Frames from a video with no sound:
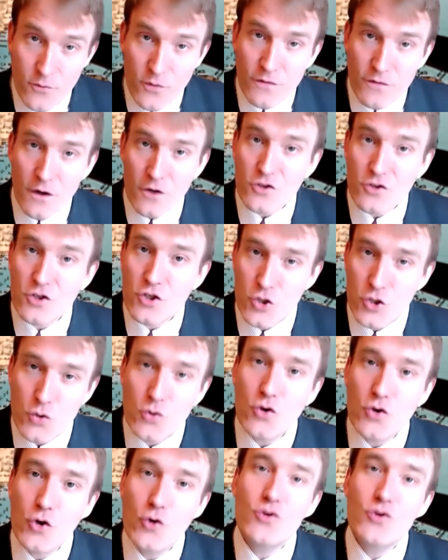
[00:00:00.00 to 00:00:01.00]
We've got 2
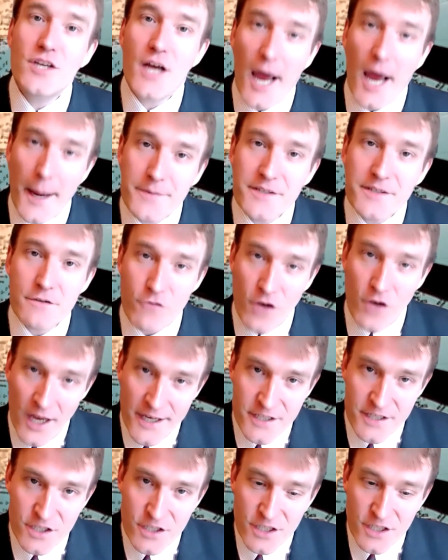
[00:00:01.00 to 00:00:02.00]
new types of
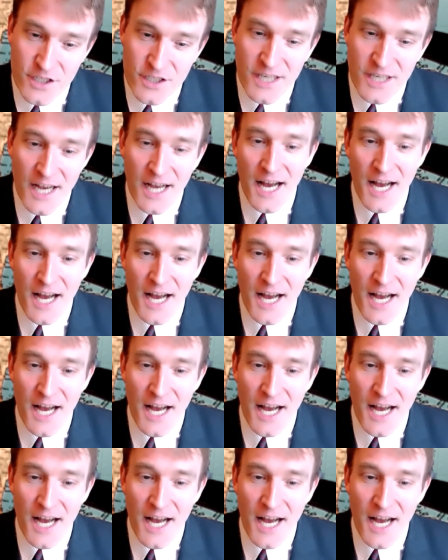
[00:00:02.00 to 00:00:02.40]
licenses